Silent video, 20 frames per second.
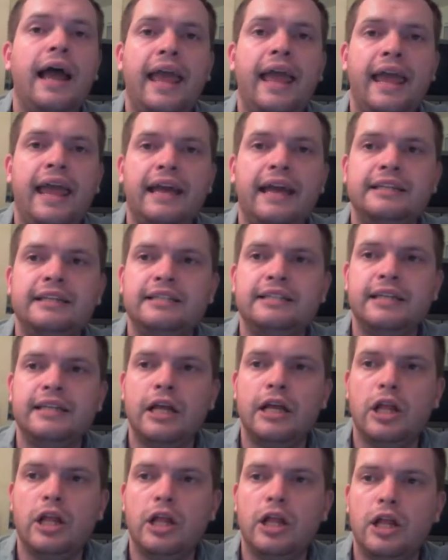And
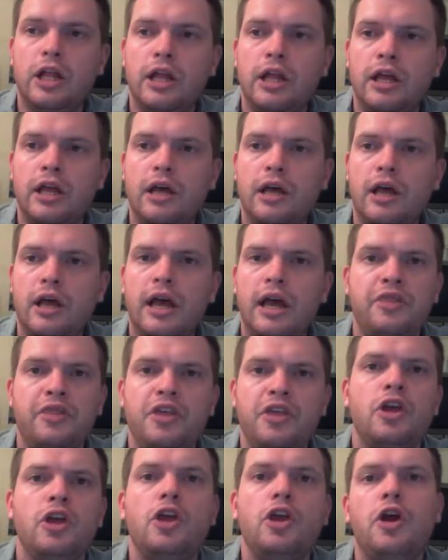I
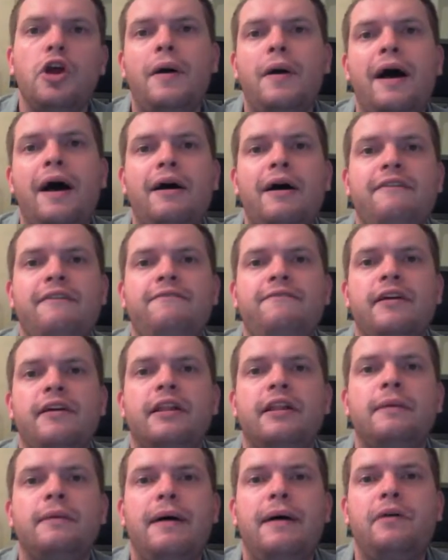think you know how I
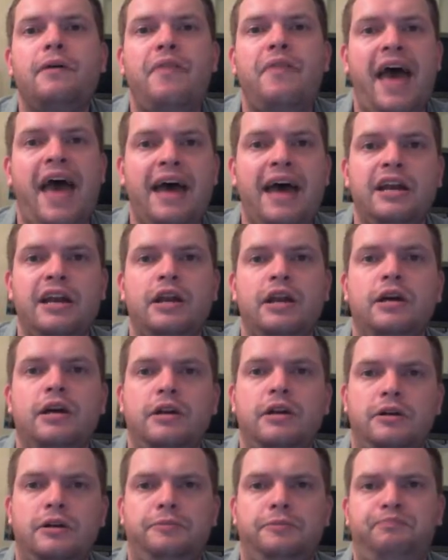feel about that.
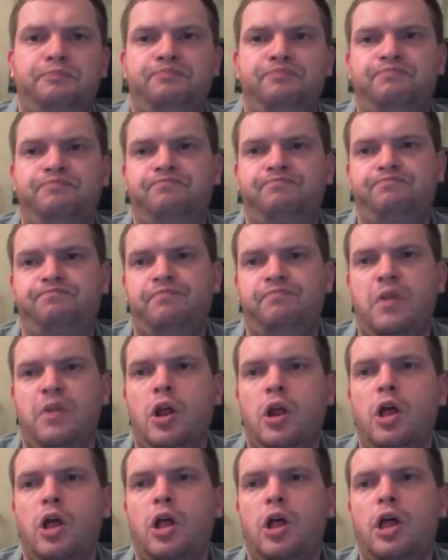Um,
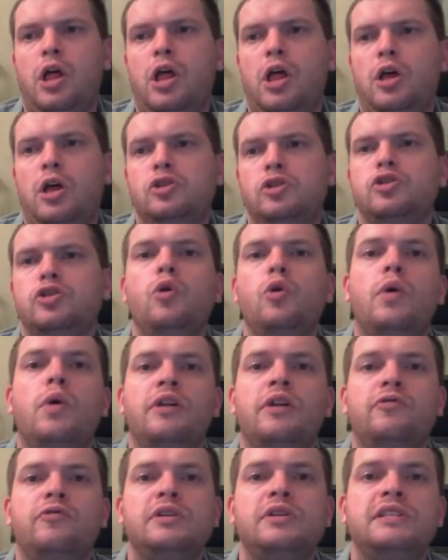so
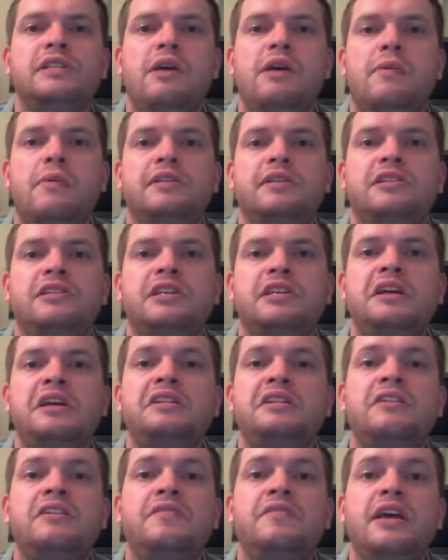what if we see him on
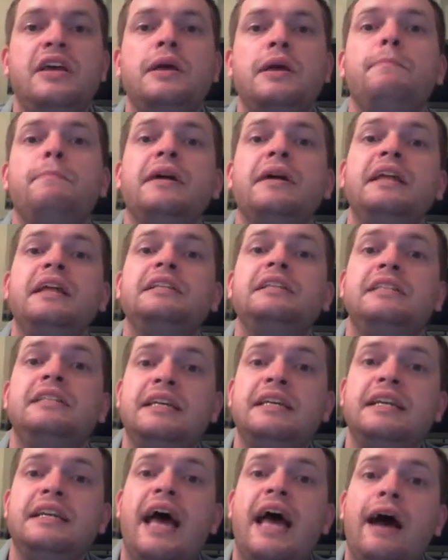TV? But he
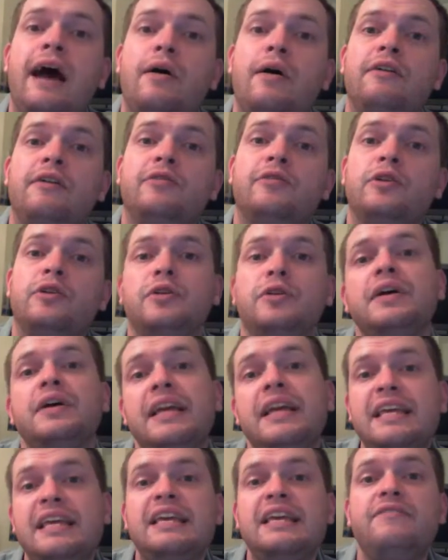did, however,
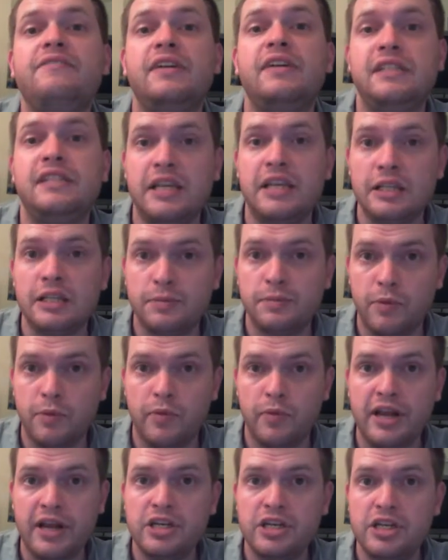give us
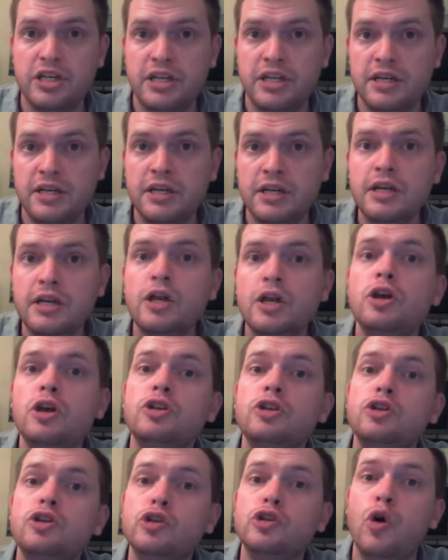inspiration,
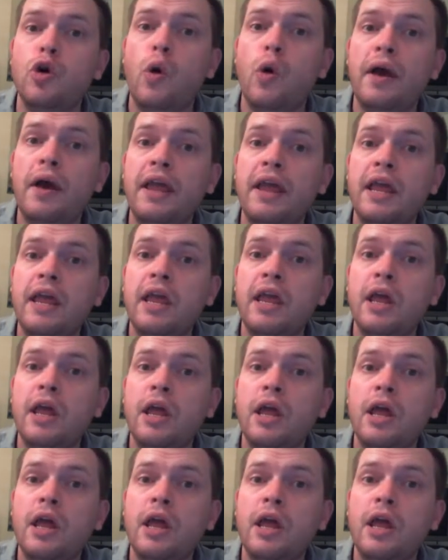joy,